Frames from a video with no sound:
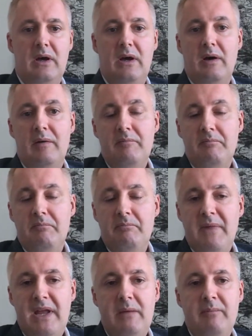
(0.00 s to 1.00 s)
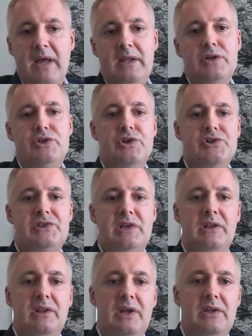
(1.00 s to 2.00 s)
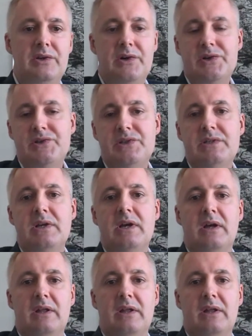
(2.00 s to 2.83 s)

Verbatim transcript: Uh, many managers and leaders